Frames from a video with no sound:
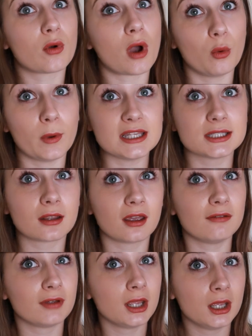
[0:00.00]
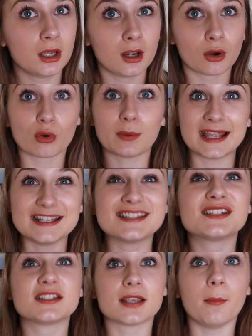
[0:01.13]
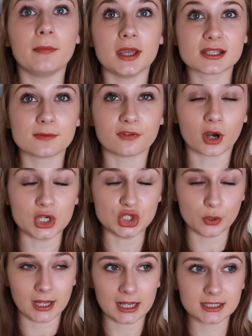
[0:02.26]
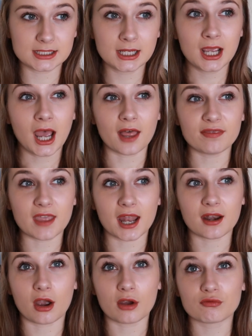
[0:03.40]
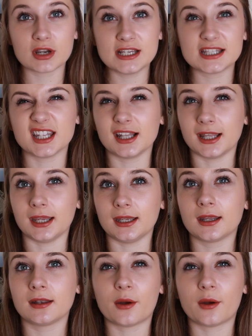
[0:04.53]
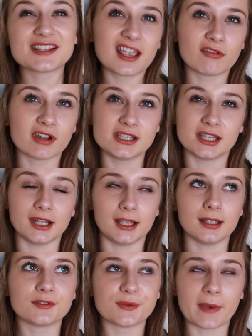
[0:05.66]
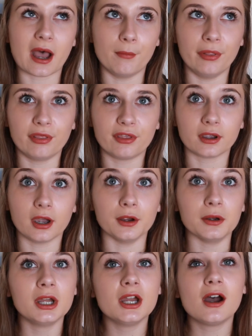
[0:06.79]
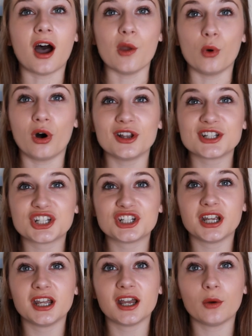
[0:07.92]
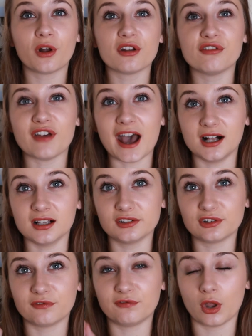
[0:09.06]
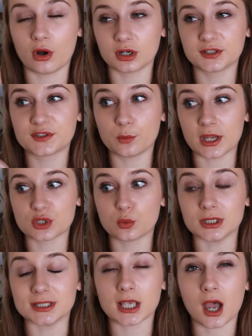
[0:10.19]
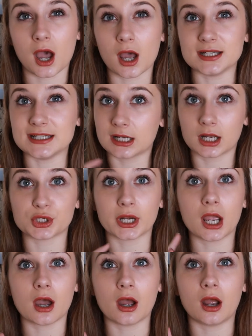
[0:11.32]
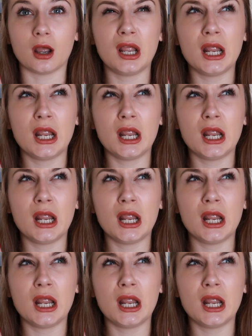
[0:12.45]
like, I'll wait till I've replaced some bits before I do it. And then I recently, now I say recently, it's about a month ago, I watched one of Elle's vlogs, which was her decluttering her